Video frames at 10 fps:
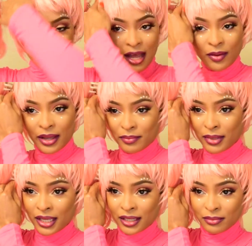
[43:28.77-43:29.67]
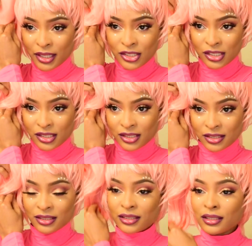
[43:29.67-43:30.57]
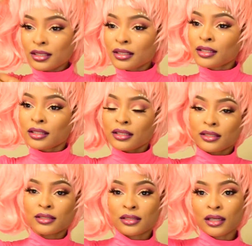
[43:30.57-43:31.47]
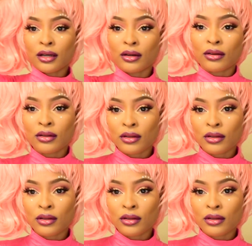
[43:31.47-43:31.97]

I don't got Megan budget. So